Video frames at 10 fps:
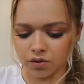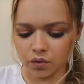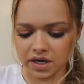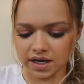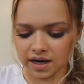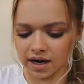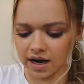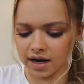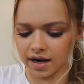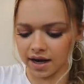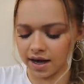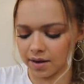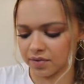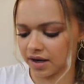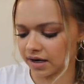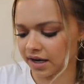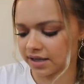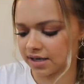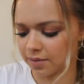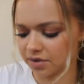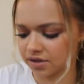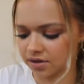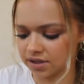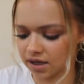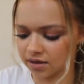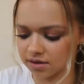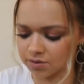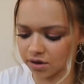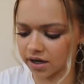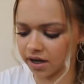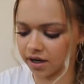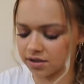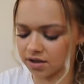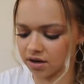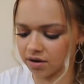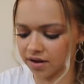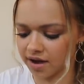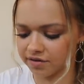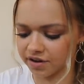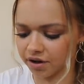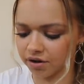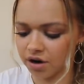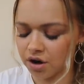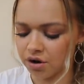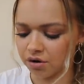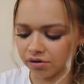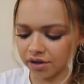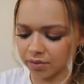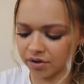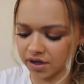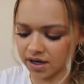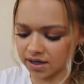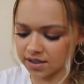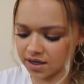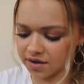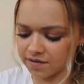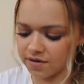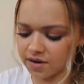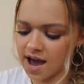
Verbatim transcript: We got a podcast episode done this morning, so that felt really productive.